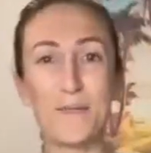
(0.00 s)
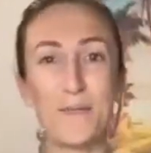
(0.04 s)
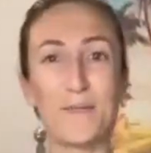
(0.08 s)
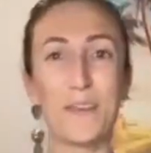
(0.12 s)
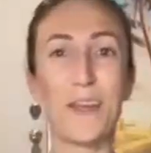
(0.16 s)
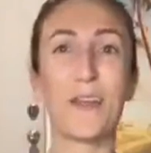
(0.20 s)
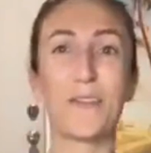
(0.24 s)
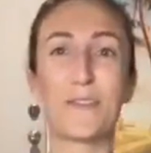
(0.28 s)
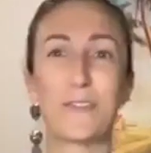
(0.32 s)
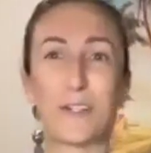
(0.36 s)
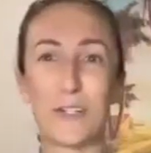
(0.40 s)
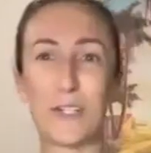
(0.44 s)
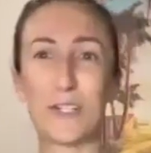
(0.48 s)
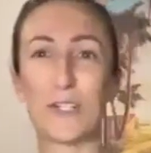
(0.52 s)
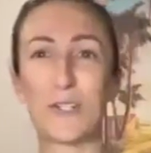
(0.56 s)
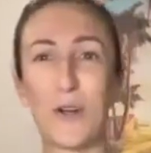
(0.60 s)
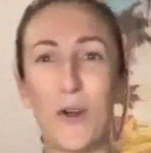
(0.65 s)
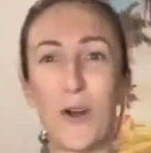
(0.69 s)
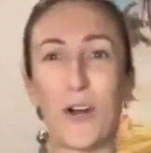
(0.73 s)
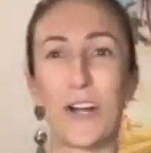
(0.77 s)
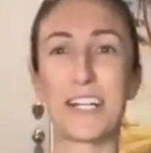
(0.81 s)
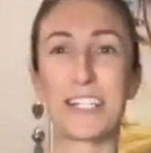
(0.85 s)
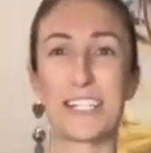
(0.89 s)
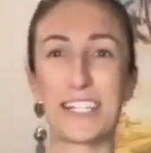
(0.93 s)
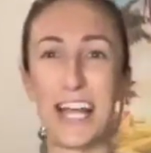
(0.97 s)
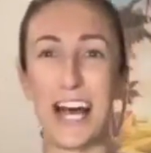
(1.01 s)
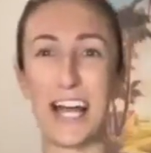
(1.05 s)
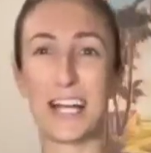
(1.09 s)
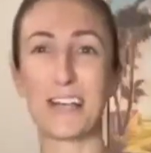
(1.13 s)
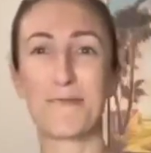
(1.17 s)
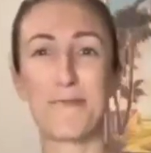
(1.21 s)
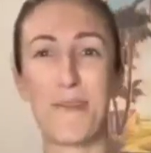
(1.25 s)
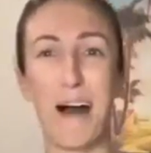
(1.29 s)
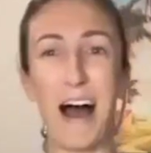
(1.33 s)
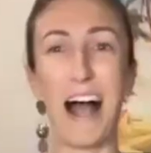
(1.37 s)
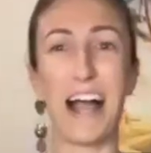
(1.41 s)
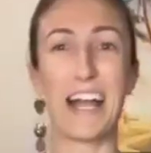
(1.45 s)
if your story is like
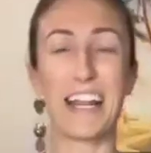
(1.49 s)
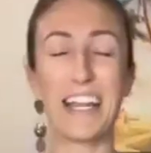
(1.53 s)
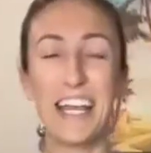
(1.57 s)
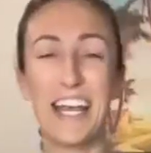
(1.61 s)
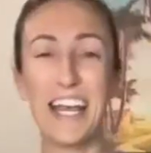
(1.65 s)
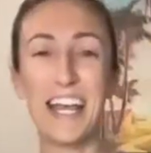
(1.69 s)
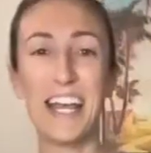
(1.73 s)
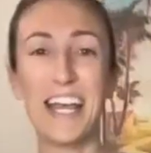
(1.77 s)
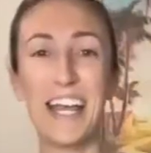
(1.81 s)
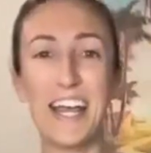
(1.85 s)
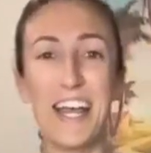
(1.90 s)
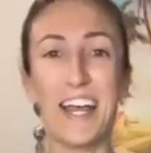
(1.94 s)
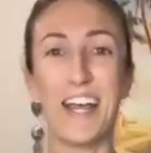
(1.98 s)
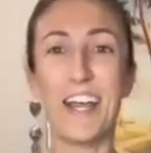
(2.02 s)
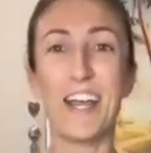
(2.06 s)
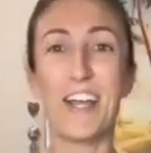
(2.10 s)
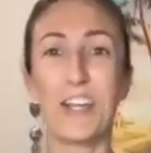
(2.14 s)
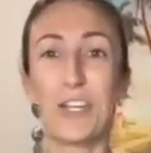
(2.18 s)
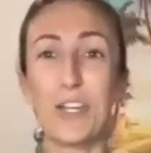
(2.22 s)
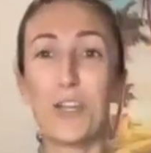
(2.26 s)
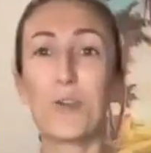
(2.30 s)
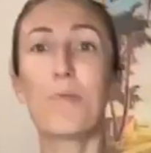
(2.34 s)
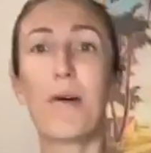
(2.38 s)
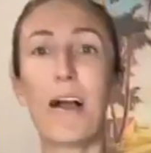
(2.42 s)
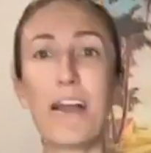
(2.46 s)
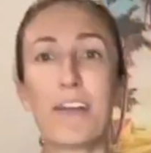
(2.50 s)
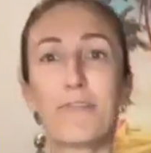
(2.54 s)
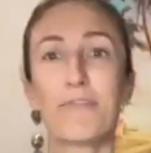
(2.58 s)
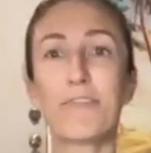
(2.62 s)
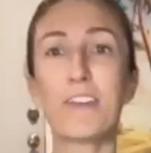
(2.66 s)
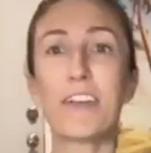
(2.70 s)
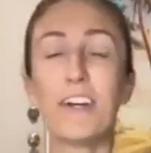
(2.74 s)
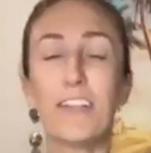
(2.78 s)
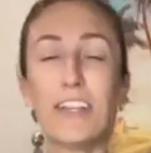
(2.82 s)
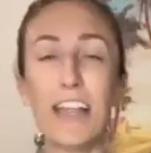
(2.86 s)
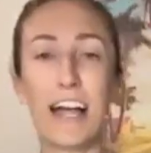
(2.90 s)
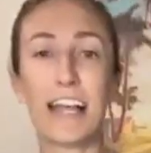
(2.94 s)
mine, you might feel
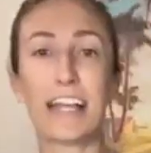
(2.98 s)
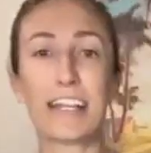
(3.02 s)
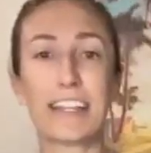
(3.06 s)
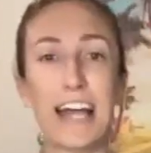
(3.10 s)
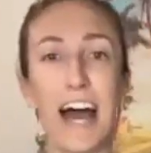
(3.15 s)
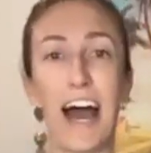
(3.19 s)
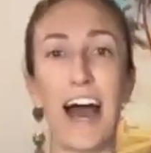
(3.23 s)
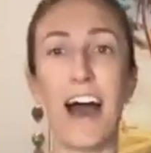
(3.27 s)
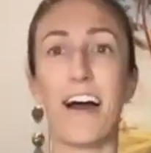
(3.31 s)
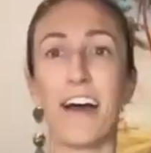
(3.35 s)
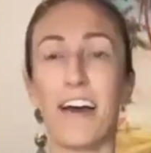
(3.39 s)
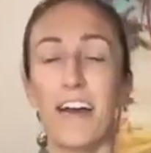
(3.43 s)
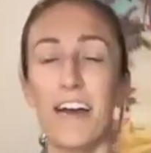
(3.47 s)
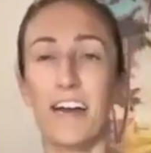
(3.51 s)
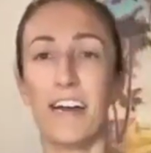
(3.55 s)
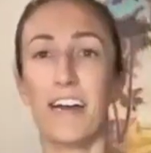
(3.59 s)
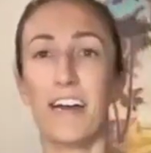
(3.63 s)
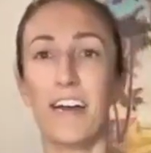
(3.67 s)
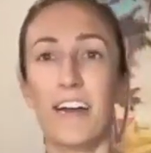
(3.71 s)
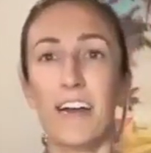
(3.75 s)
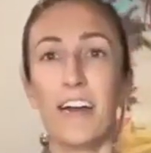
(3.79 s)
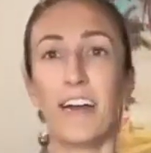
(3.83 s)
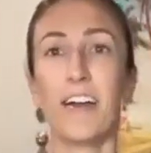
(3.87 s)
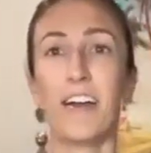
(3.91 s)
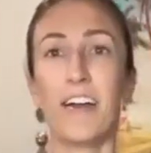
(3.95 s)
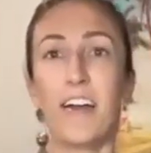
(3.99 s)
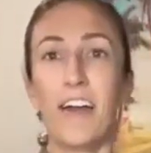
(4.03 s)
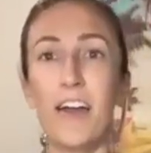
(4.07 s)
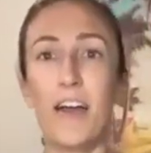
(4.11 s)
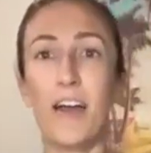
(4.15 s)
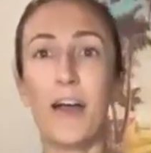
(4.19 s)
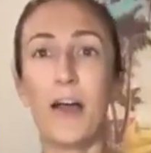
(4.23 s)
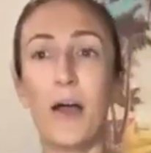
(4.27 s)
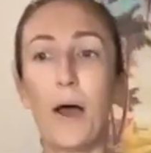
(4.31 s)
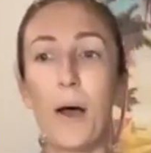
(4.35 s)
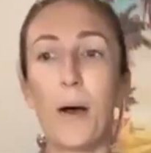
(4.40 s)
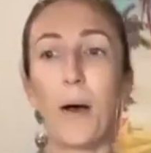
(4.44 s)
like that.
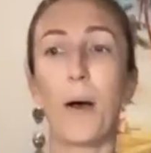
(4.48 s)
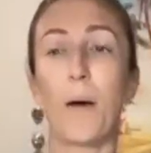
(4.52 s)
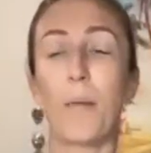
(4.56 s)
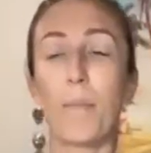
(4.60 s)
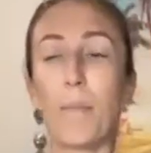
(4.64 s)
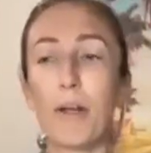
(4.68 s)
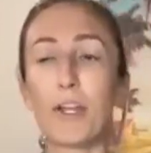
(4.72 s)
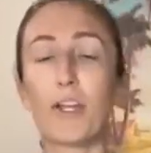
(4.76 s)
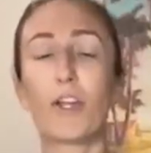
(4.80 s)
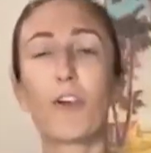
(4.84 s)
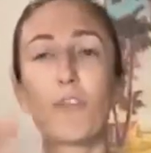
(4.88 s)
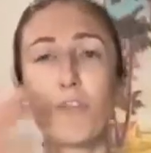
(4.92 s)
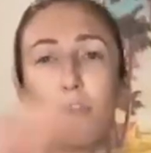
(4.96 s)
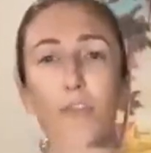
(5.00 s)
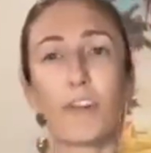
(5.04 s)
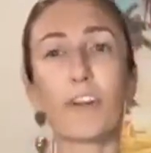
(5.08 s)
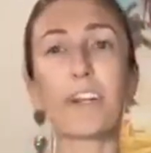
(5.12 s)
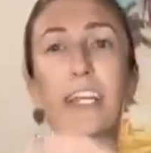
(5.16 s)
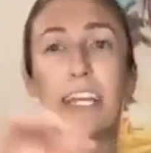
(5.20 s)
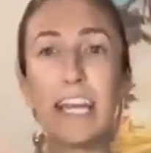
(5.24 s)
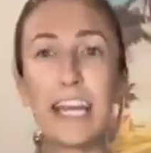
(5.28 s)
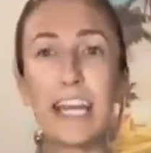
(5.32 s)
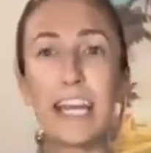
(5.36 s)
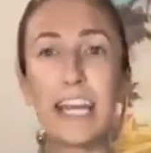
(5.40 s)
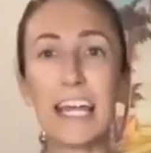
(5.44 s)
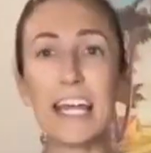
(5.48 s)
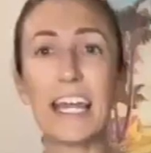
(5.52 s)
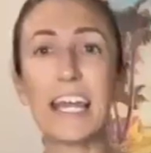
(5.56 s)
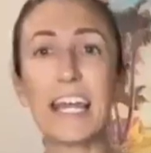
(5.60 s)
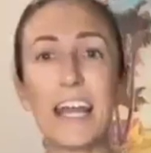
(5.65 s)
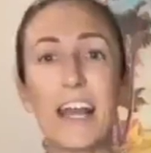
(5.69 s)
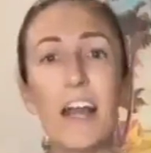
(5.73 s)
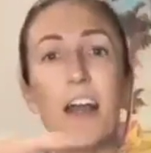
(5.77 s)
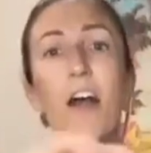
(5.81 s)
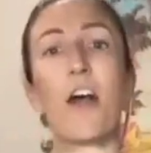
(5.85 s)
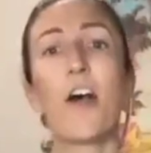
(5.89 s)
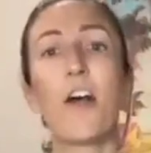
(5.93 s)
But you're forgetting
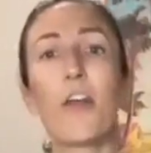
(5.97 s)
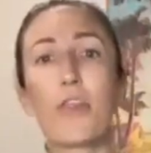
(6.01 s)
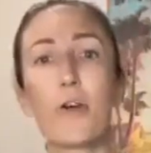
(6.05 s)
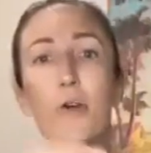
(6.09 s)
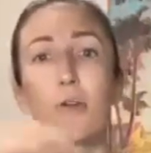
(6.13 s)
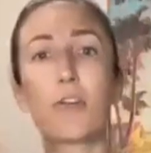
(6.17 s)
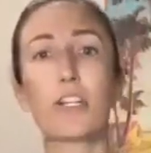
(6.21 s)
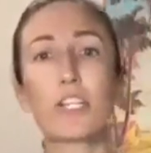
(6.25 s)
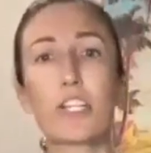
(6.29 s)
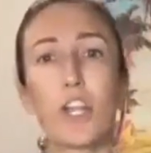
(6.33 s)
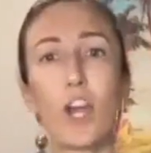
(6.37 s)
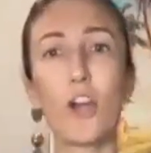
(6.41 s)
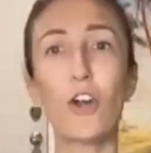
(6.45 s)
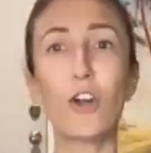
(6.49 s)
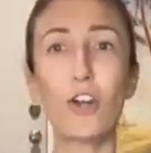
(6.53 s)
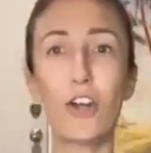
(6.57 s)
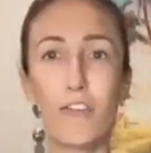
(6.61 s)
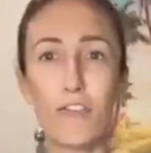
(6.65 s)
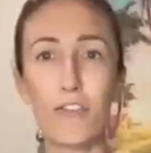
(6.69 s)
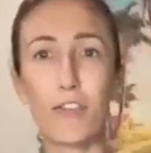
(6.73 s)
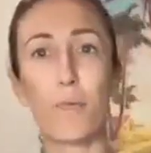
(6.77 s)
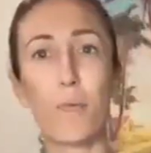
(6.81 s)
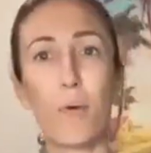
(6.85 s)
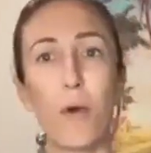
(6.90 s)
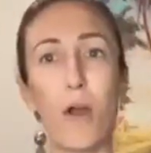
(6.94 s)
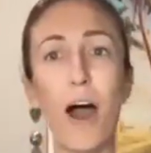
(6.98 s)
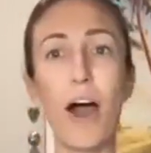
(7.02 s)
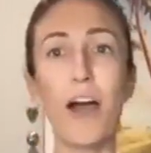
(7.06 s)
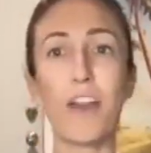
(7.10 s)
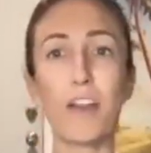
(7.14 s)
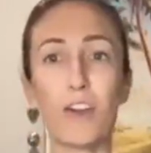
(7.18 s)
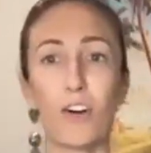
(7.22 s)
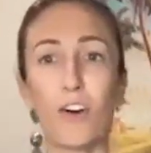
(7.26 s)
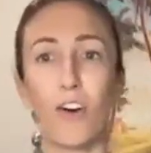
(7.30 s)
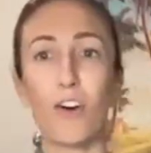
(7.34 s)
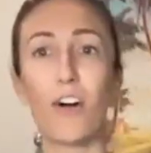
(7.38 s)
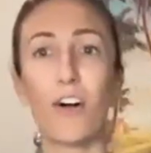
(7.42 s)
the return of the
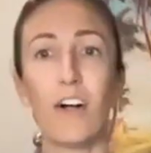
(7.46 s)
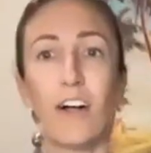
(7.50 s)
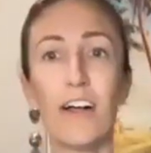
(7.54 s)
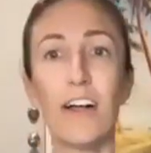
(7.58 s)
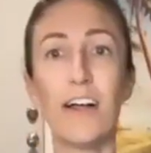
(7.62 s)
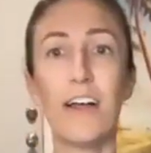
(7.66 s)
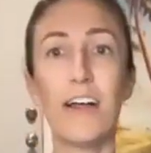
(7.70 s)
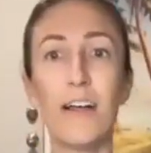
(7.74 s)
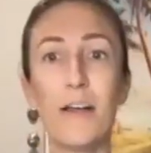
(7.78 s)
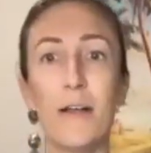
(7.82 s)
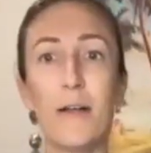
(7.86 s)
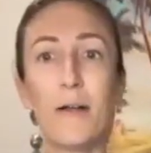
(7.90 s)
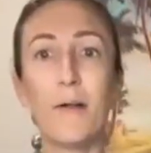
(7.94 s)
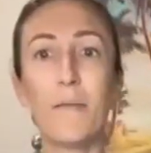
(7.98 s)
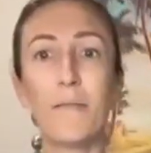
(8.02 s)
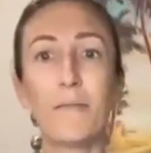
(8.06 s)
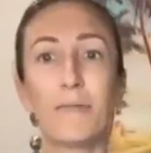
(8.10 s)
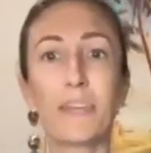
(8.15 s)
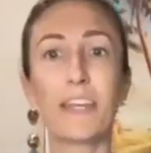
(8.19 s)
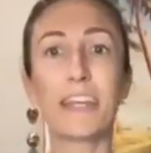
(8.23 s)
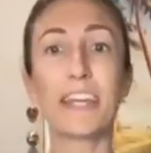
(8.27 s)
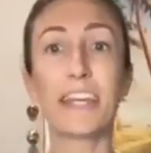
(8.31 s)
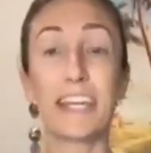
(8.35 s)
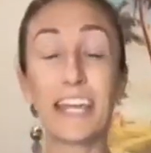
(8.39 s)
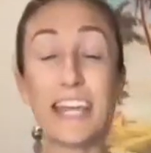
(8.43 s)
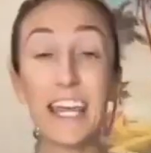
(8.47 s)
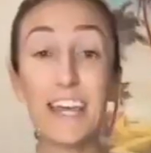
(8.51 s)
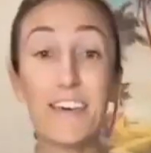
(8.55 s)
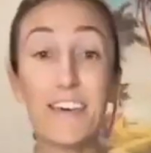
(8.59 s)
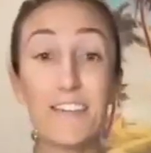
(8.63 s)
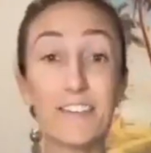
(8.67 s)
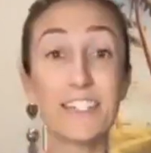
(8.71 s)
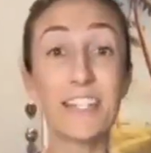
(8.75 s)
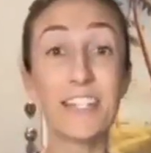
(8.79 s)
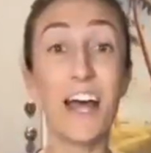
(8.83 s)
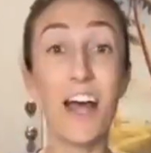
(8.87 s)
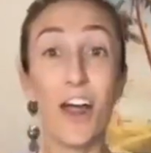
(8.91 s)
prodigal gives
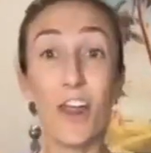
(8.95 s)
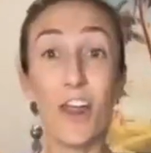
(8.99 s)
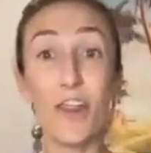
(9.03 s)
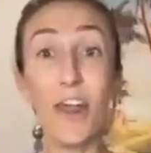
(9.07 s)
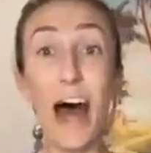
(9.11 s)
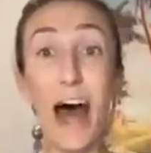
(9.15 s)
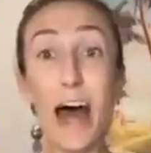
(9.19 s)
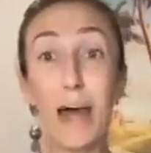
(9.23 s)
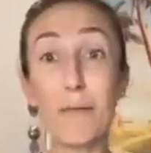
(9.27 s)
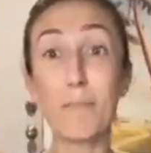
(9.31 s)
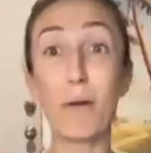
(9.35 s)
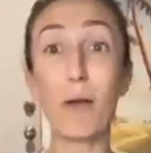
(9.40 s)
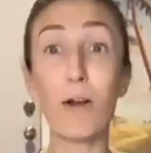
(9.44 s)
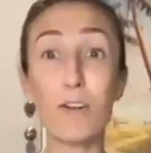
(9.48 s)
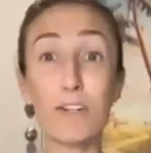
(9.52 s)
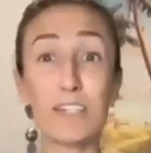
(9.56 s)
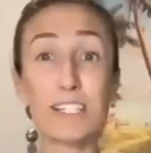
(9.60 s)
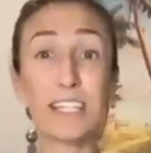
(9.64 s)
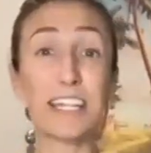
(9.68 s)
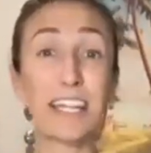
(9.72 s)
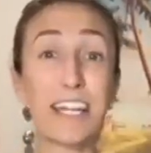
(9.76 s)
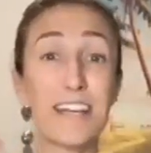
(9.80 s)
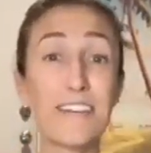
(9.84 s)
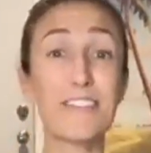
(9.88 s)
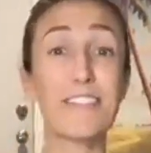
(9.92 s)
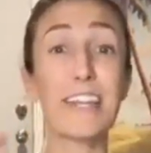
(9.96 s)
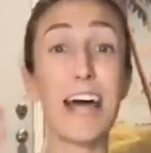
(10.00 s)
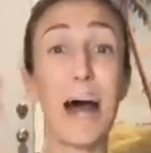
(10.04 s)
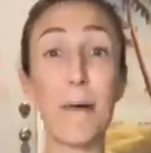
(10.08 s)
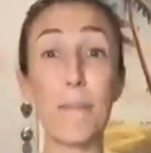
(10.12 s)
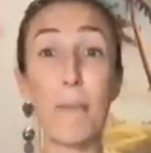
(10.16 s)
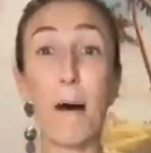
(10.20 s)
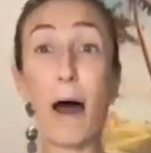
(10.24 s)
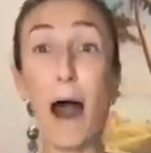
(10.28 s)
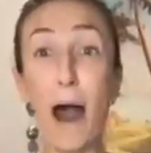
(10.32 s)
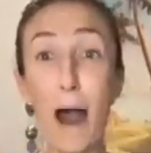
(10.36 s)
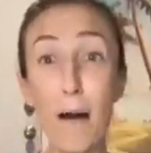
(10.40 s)
that person, gives that
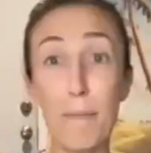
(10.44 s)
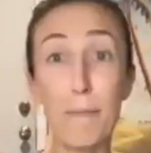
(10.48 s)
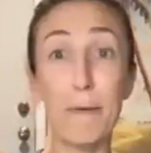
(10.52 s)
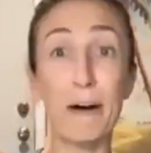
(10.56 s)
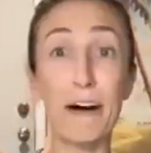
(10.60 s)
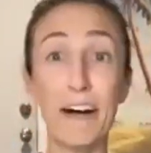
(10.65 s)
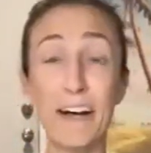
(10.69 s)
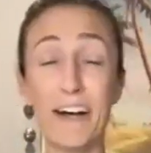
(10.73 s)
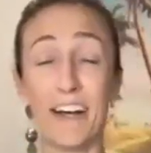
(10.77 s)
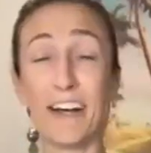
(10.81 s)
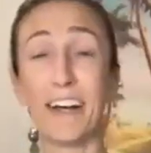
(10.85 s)
papa